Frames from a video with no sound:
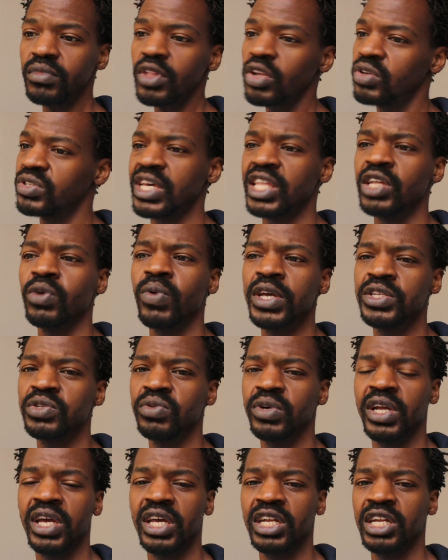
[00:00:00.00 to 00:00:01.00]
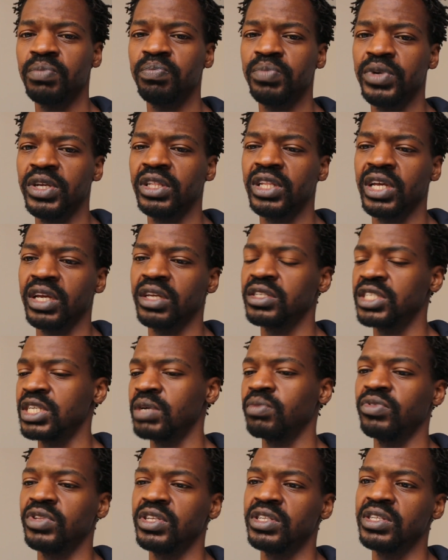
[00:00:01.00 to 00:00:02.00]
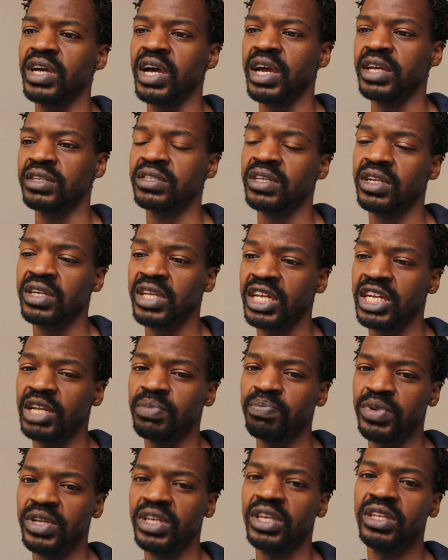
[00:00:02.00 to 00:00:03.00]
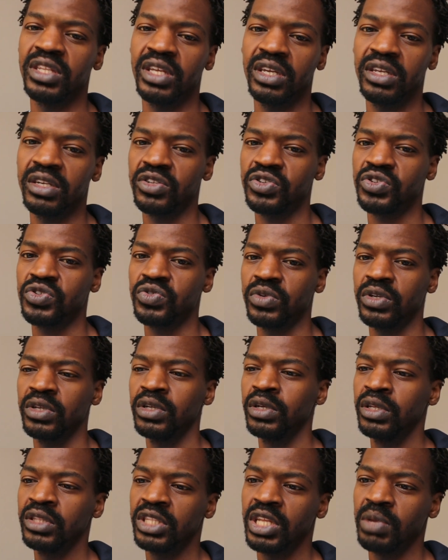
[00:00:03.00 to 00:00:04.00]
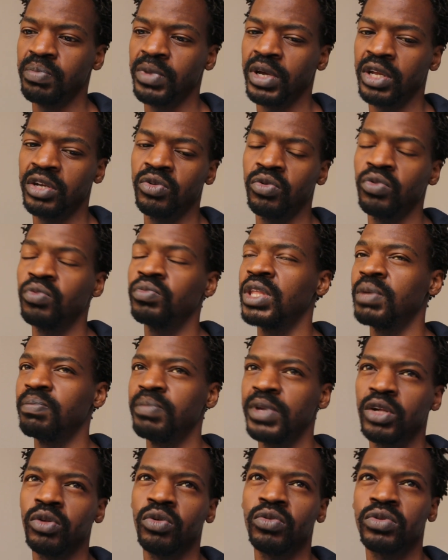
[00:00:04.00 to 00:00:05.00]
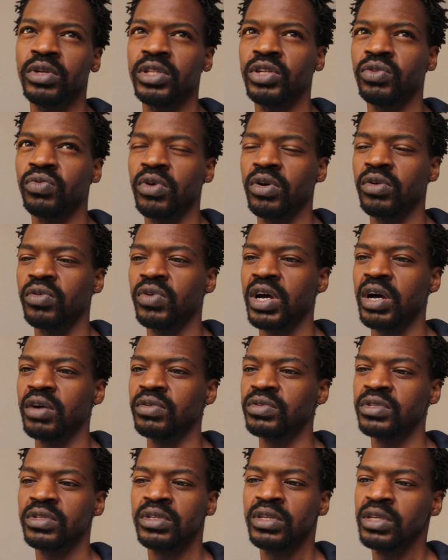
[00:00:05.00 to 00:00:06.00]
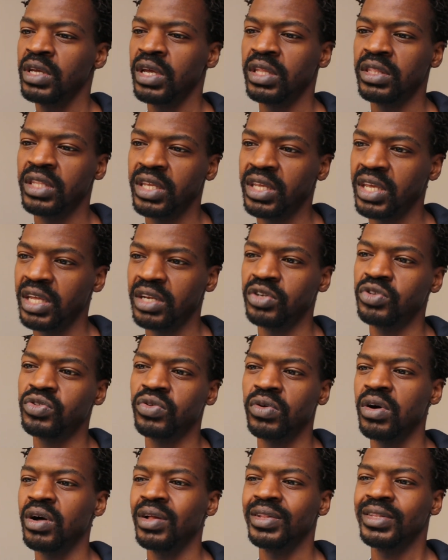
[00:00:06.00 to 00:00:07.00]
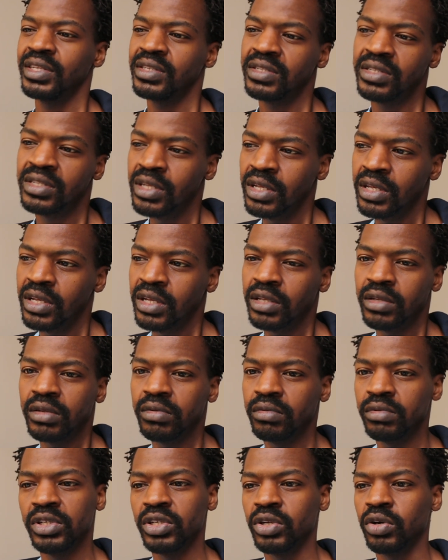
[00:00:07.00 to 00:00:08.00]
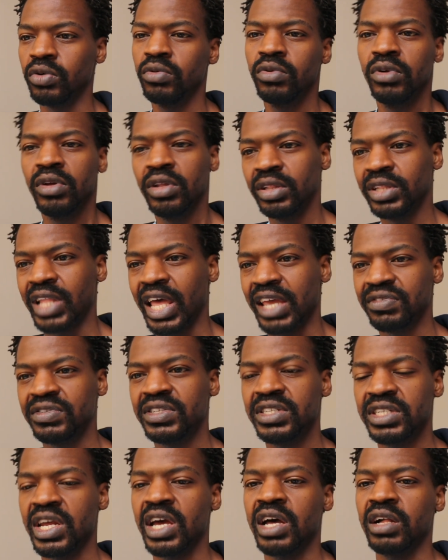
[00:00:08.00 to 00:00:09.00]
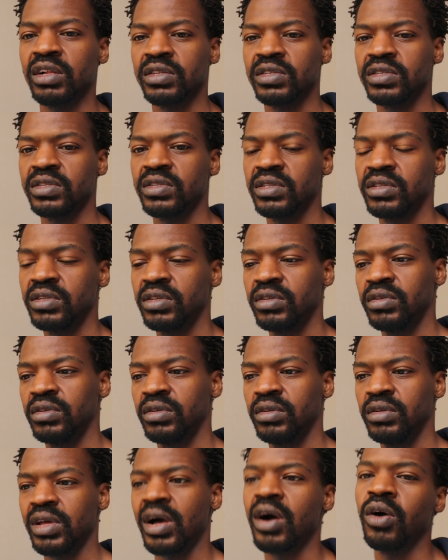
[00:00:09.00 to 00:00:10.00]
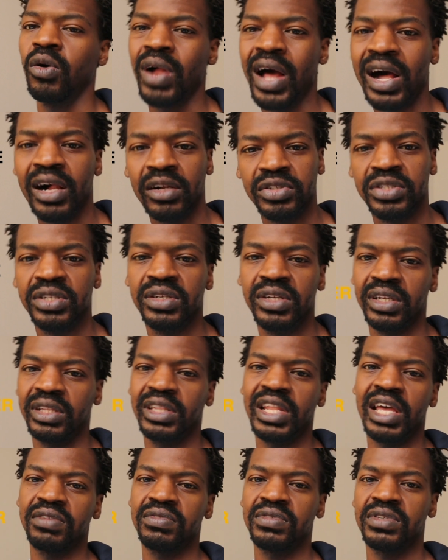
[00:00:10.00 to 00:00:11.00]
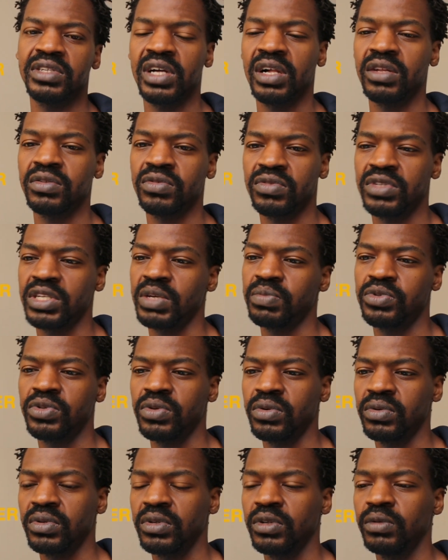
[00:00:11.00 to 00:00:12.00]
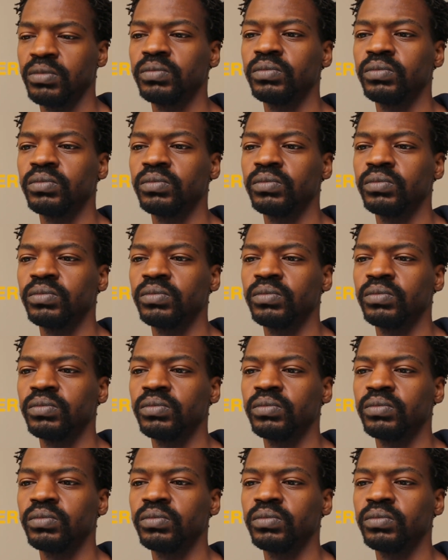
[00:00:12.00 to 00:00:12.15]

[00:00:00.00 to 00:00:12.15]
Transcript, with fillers: Because otherwise, you're gonna end up being like some of these guys that end up being in the industry. They mingle, they mingle with all the wrong crowds, and they get into all these, you know, lifestyles or alternate lifestyles of some sort.